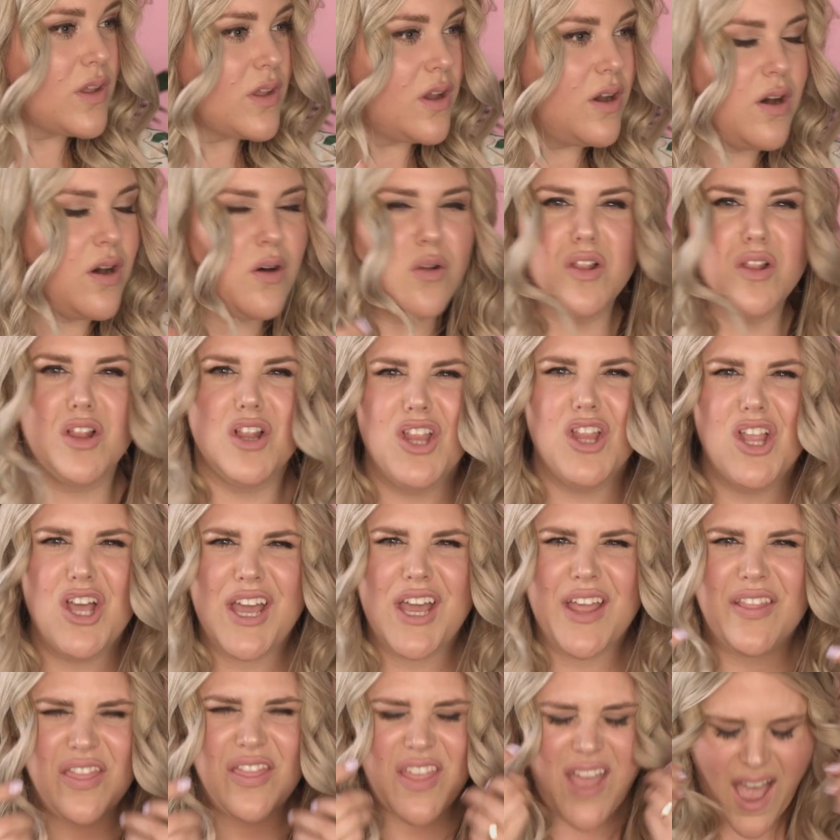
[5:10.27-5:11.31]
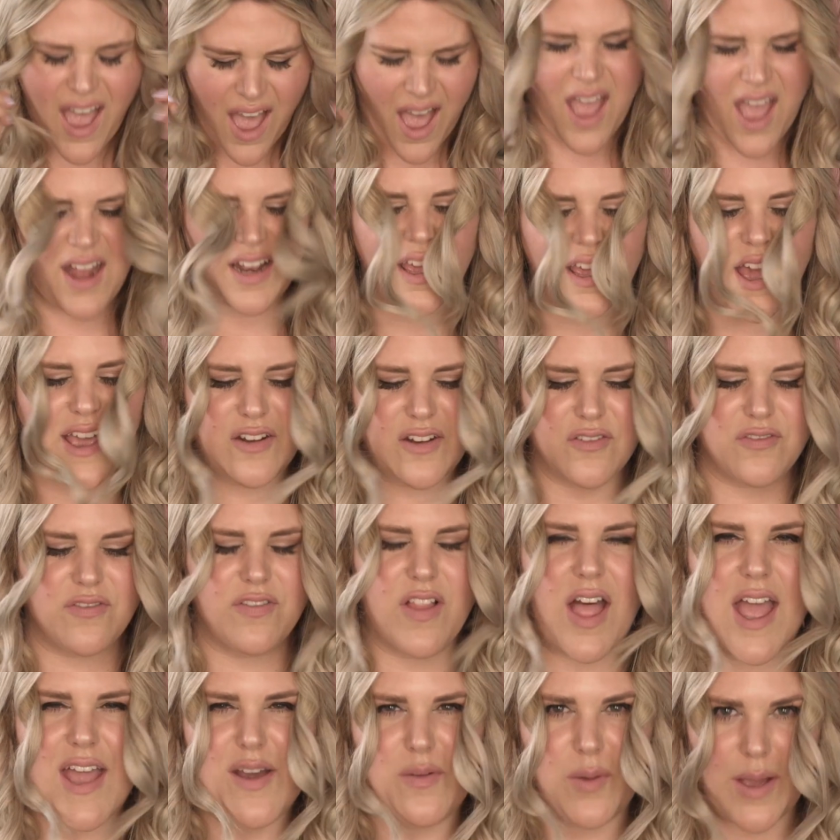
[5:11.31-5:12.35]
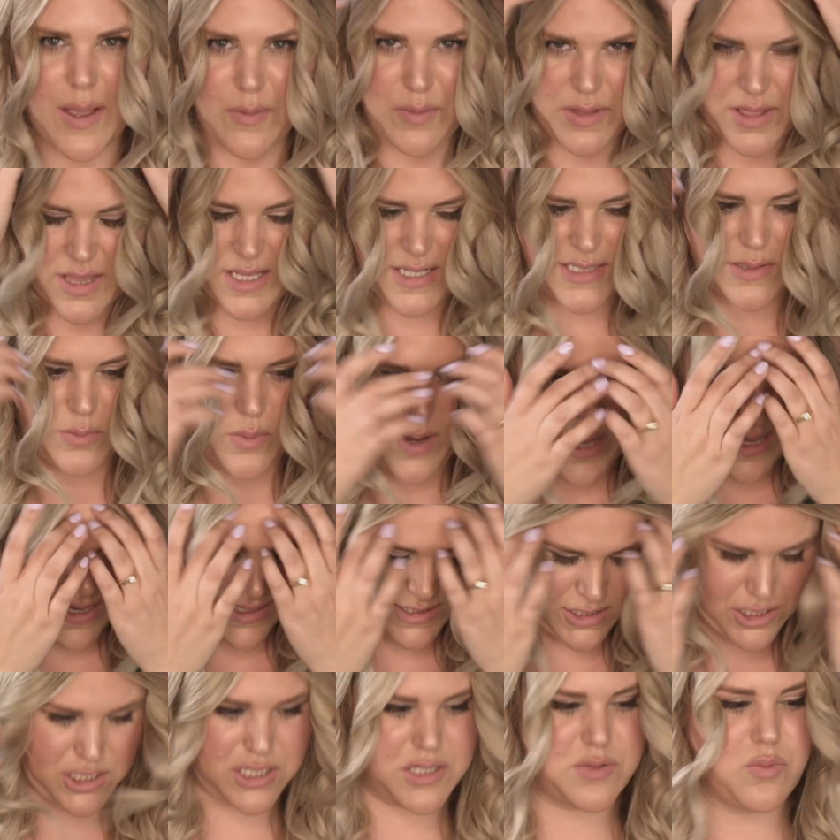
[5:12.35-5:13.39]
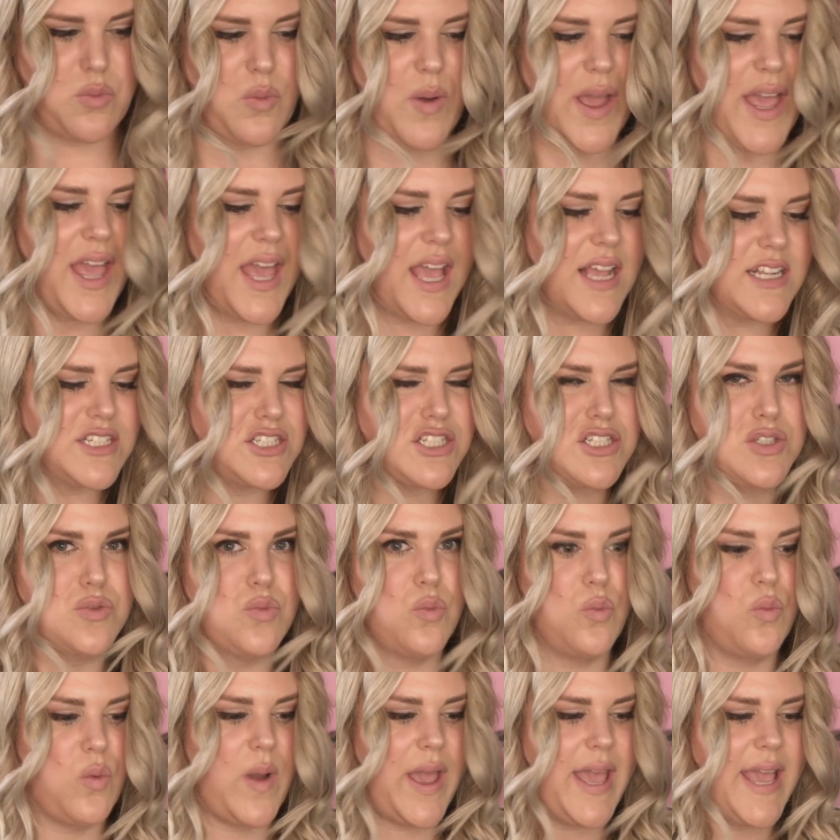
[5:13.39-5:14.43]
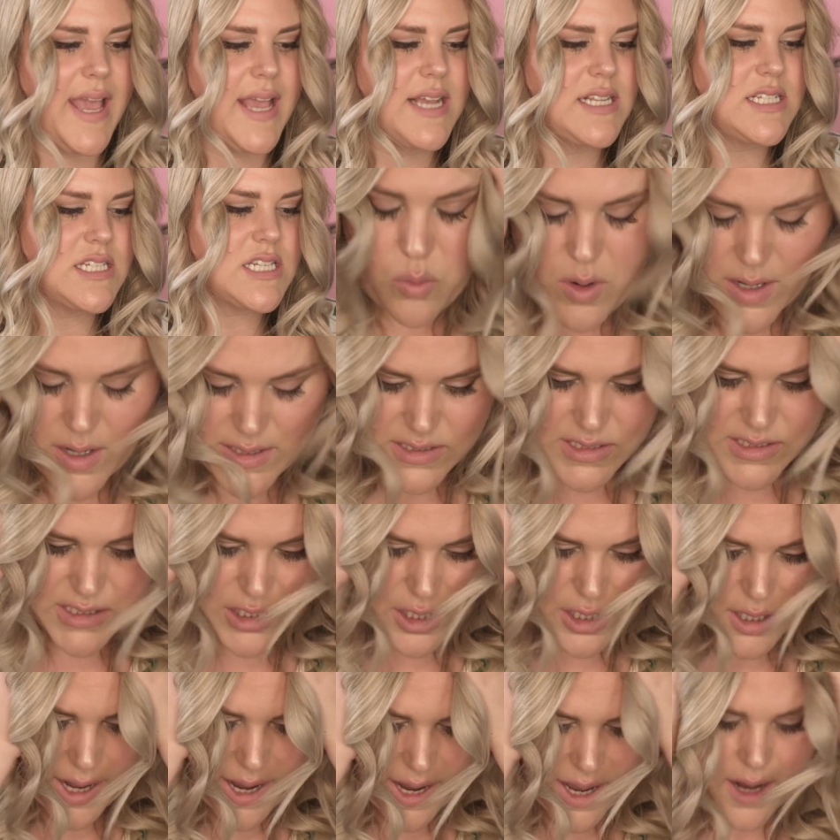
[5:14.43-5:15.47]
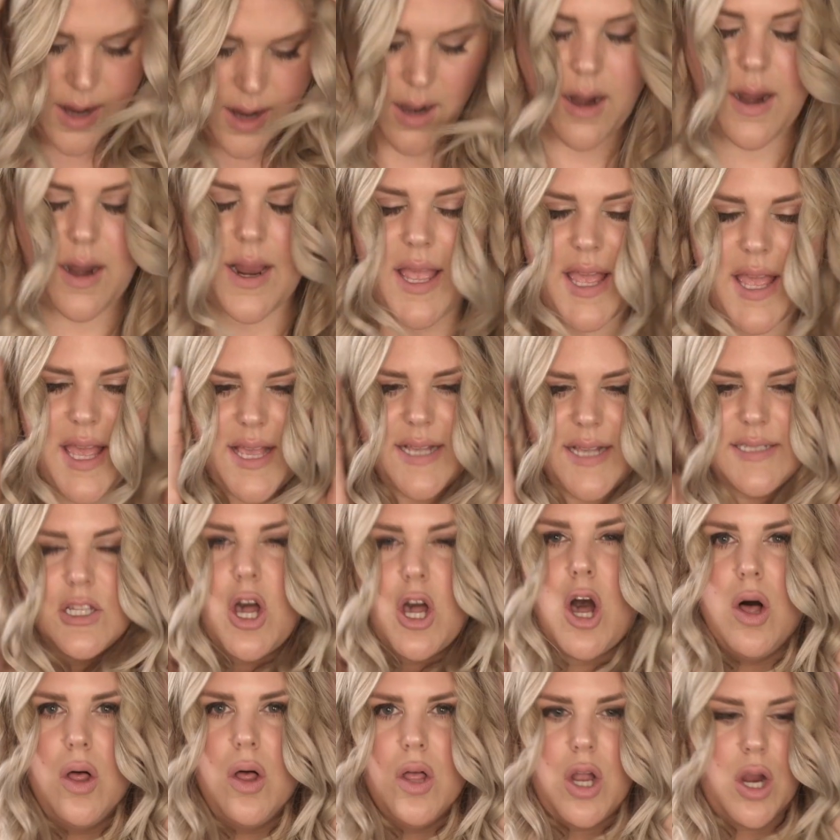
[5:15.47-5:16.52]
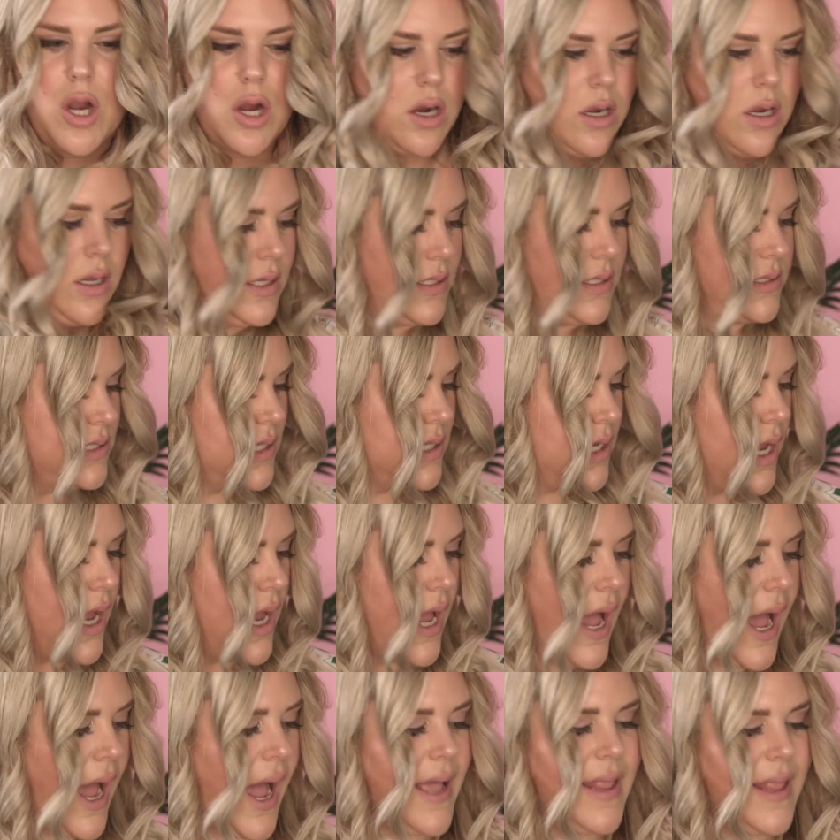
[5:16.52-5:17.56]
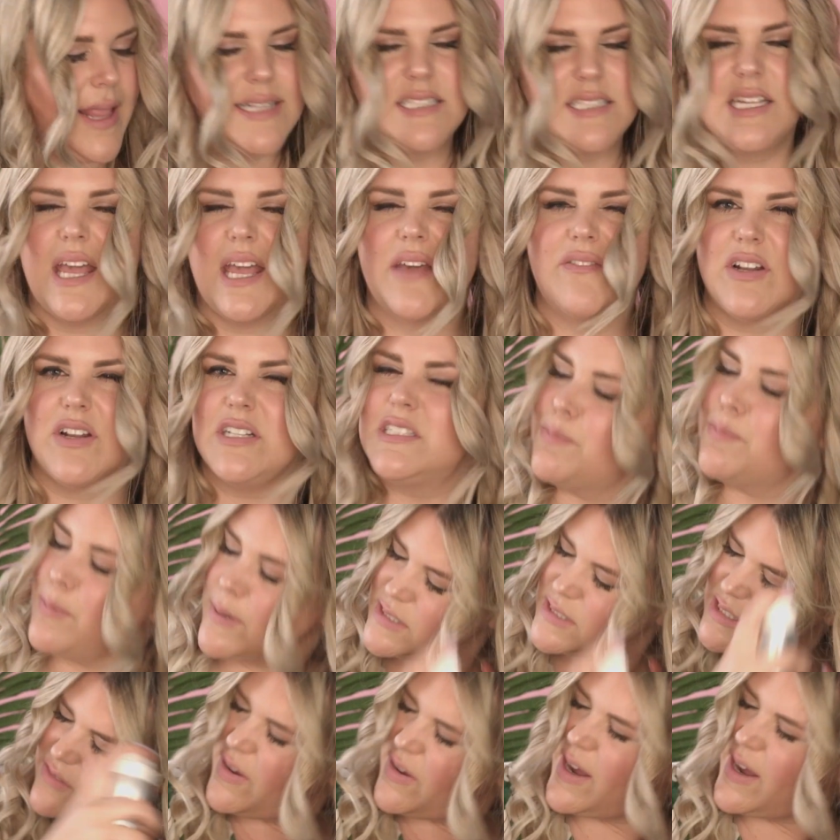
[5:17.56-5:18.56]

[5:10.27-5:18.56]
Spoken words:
Oh, look at that. I could fly away with these wings. Just wait, just wait. Once your hair is all curled, I like to give it a spritz of